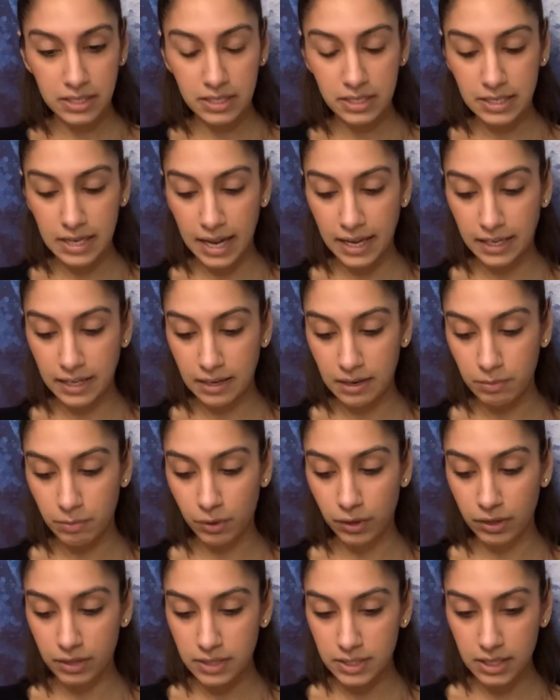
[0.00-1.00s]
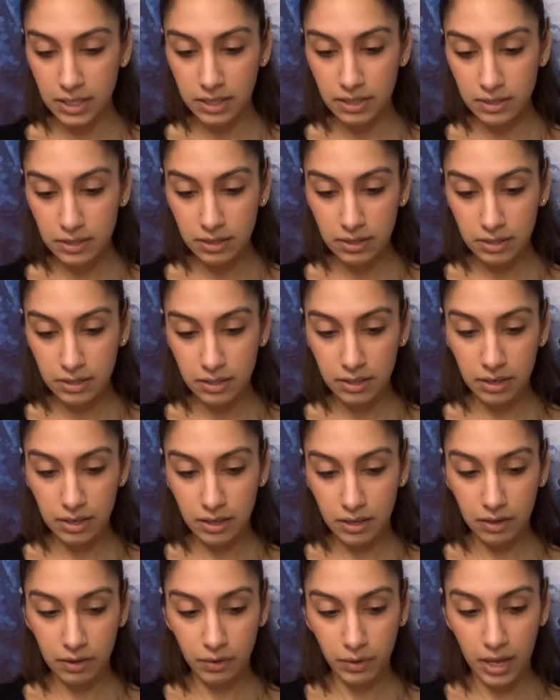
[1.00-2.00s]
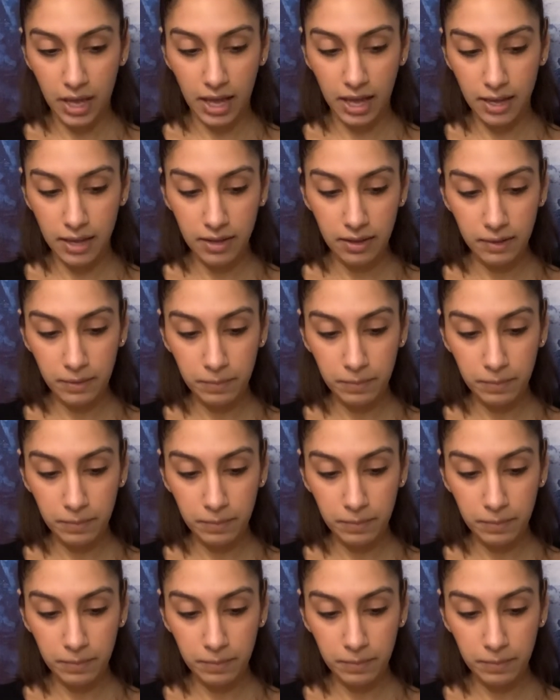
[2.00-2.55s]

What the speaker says: stagnant person. Okay.